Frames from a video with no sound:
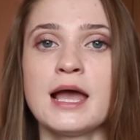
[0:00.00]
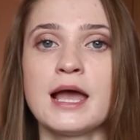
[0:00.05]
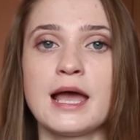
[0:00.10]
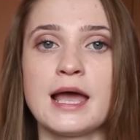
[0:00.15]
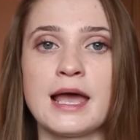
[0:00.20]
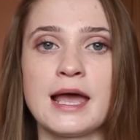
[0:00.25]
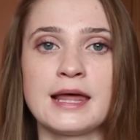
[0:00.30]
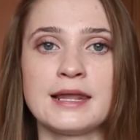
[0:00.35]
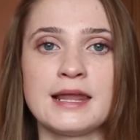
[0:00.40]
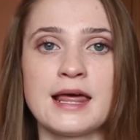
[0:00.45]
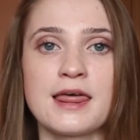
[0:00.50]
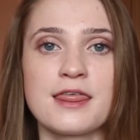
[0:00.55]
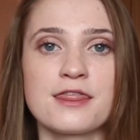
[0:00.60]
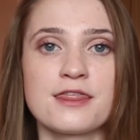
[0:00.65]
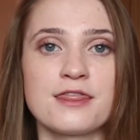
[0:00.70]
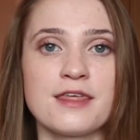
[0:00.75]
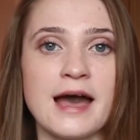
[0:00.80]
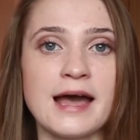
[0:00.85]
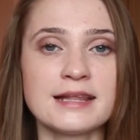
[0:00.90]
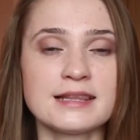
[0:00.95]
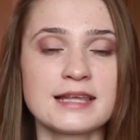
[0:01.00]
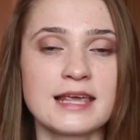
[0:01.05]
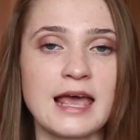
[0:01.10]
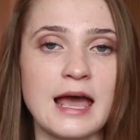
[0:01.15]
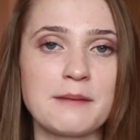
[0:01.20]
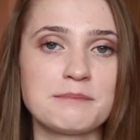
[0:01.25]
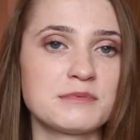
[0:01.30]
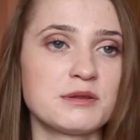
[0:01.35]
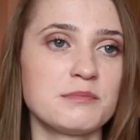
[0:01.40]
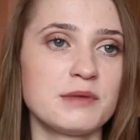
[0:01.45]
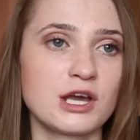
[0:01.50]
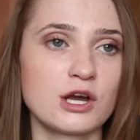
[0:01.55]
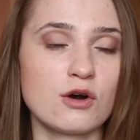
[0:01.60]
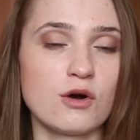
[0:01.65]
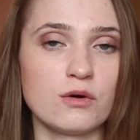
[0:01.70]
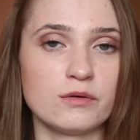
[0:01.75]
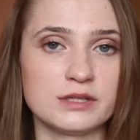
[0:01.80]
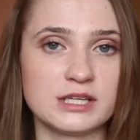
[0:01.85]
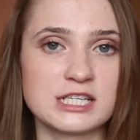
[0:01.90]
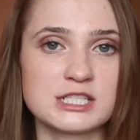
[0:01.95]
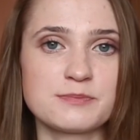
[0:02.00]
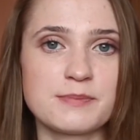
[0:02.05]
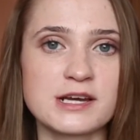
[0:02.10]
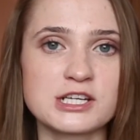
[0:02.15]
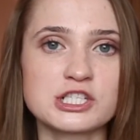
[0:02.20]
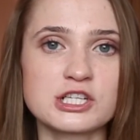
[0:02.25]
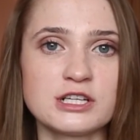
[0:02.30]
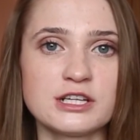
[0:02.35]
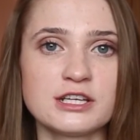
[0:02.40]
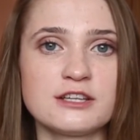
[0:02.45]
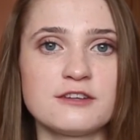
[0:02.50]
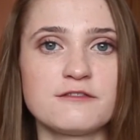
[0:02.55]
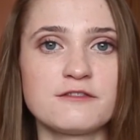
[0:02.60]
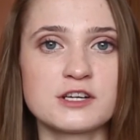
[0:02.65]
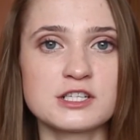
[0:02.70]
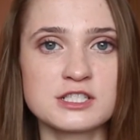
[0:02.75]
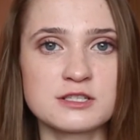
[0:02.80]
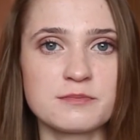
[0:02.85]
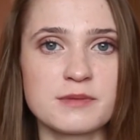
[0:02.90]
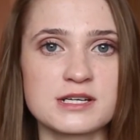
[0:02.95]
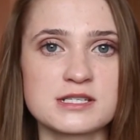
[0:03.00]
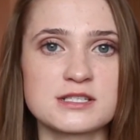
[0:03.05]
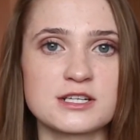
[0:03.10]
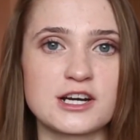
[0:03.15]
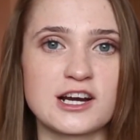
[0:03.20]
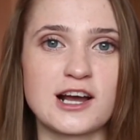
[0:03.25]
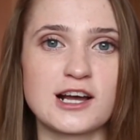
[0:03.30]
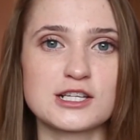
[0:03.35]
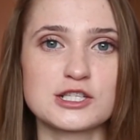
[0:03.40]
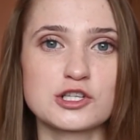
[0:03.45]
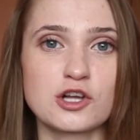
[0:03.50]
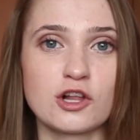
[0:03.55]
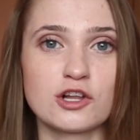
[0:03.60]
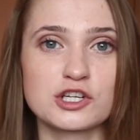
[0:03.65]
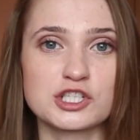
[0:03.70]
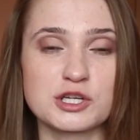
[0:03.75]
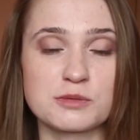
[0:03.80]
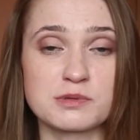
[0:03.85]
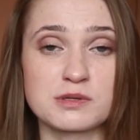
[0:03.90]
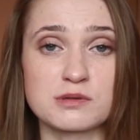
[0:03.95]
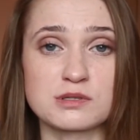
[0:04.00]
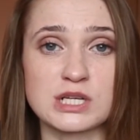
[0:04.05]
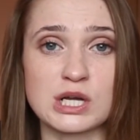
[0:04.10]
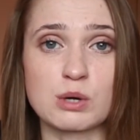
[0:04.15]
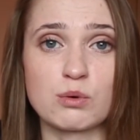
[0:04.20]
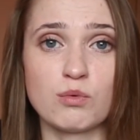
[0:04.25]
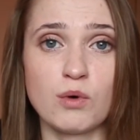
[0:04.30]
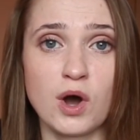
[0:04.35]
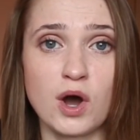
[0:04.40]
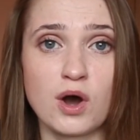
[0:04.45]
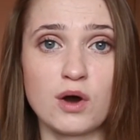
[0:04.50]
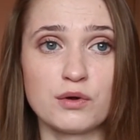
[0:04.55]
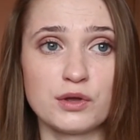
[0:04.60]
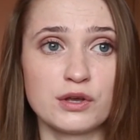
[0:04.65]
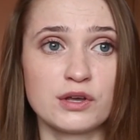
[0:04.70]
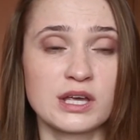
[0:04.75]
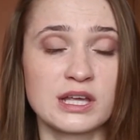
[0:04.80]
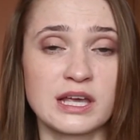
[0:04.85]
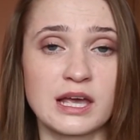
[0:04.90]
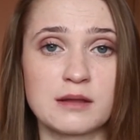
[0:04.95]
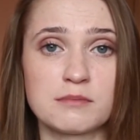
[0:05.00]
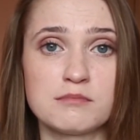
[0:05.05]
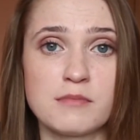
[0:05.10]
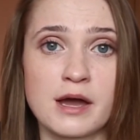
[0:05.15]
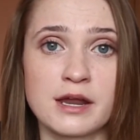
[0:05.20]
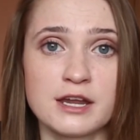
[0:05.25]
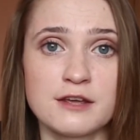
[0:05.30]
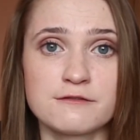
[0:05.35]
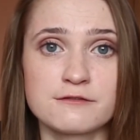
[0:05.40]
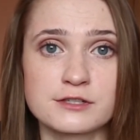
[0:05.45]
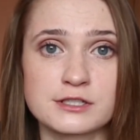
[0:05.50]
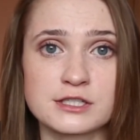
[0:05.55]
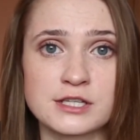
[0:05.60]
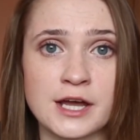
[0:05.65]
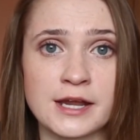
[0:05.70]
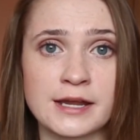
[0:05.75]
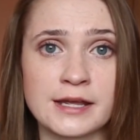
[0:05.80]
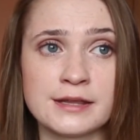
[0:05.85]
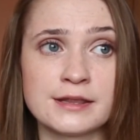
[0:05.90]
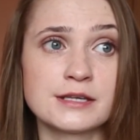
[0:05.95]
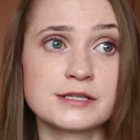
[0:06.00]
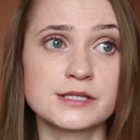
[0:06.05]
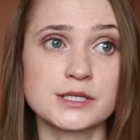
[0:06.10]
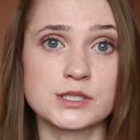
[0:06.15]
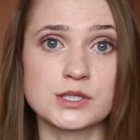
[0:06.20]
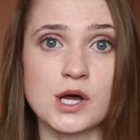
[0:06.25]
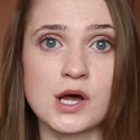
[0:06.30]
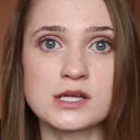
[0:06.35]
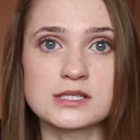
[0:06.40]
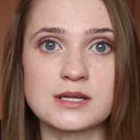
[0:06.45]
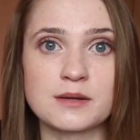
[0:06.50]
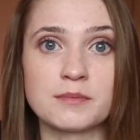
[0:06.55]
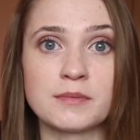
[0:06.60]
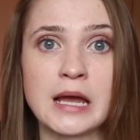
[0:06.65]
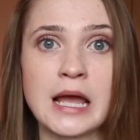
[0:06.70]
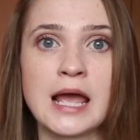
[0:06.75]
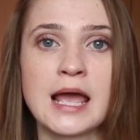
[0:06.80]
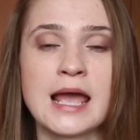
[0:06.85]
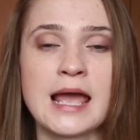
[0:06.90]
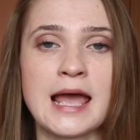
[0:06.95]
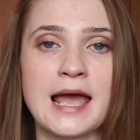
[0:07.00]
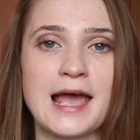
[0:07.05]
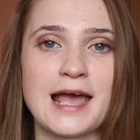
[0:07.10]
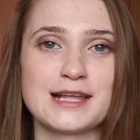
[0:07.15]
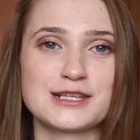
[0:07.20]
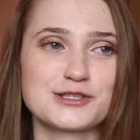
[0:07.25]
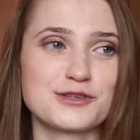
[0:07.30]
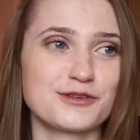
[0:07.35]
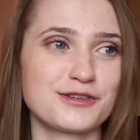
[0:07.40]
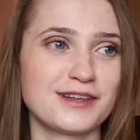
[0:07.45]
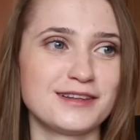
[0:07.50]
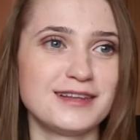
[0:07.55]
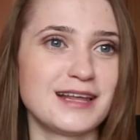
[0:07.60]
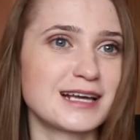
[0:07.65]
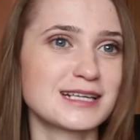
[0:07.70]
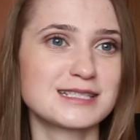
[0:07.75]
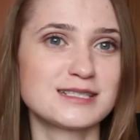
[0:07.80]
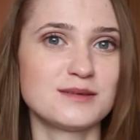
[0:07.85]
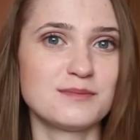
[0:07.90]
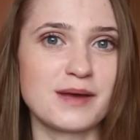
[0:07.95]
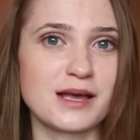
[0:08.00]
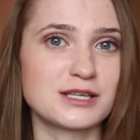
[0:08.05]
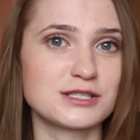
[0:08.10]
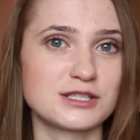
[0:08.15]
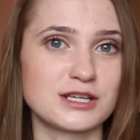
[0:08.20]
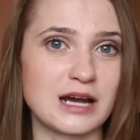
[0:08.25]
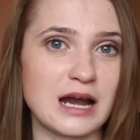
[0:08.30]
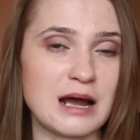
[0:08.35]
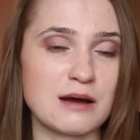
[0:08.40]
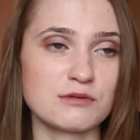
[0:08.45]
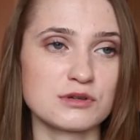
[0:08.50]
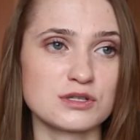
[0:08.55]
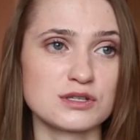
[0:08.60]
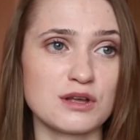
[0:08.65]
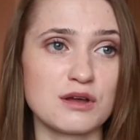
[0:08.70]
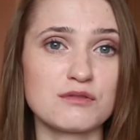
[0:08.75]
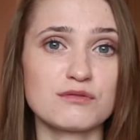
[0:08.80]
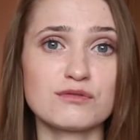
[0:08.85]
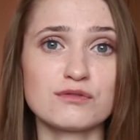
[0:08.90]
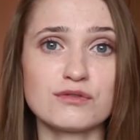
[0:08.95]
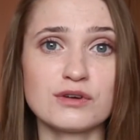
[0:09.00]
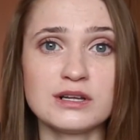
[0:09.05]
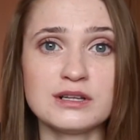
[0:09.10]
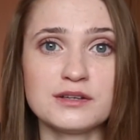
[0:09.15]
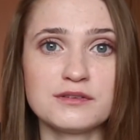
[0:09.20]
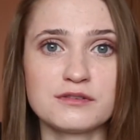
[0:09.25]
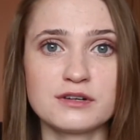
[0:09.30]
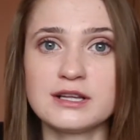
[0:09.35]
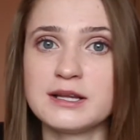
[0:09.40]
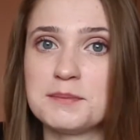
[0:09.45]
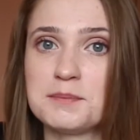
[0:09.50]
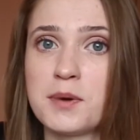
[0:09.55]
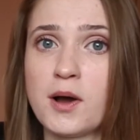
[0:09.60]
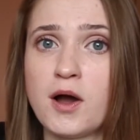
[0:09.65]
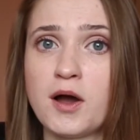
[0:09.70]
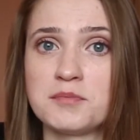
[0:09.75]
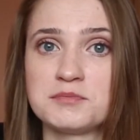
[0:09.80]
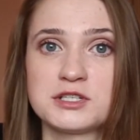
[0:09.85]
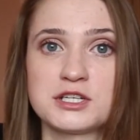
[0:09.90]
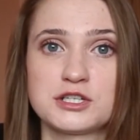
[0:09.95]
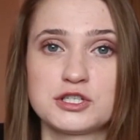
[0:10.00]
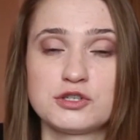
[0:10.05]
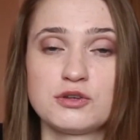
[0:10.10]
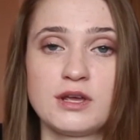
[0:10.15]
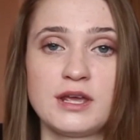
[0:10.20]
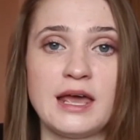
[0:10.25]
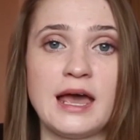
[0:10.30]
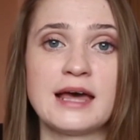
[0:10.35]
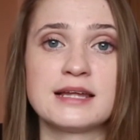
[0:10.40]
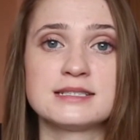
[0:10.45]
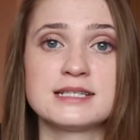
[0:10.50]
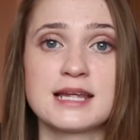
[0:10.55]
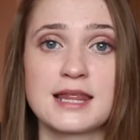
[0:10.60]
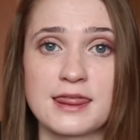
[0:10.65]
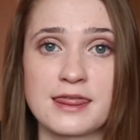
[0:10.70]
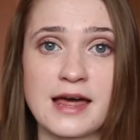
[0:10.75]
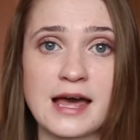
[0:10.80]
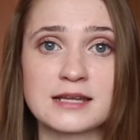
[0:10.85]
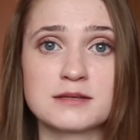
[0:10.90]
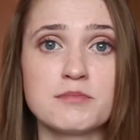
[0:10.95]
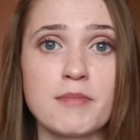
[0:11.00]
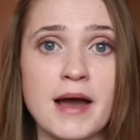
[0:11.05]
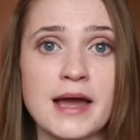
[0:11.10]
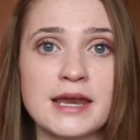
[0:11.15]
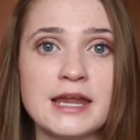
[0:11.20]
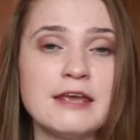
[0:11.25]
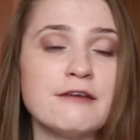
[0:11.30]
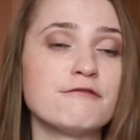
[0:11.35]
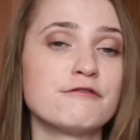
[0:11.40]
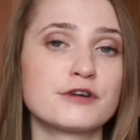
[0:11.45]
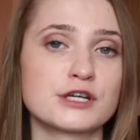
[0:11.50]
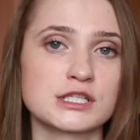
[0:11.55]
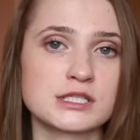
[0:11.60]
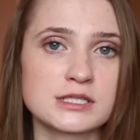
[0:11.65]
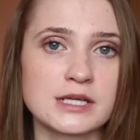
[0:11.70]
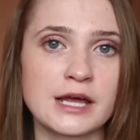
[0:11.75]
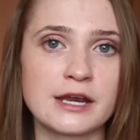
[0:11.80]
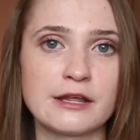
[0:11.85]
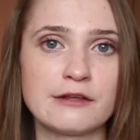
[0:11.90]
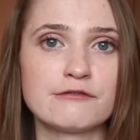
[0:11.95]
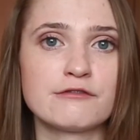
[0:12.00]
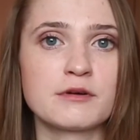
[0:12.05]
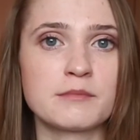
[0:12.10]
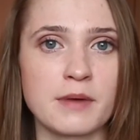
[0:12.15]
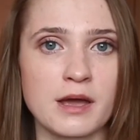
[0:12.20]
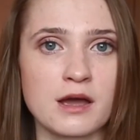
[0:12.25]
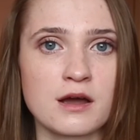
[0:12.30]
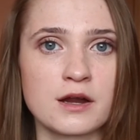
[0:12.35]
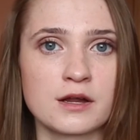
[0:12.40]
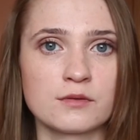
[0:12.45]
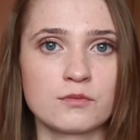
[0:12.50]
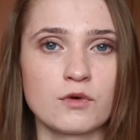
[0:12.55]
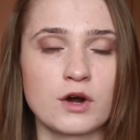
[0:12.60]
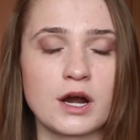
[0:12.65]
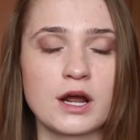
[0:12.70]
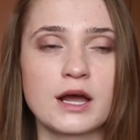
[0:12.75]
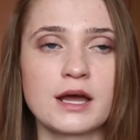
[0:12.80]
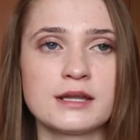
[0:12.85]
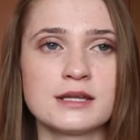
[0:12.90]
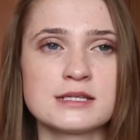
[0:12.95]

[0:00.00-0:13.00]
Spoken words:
And that kept me going, especially the first semester I got scholarships. I was like, whoa, you can get money for studying, this is awesome. And so the next semester I was really pumped to get that money for studying, for my hard work.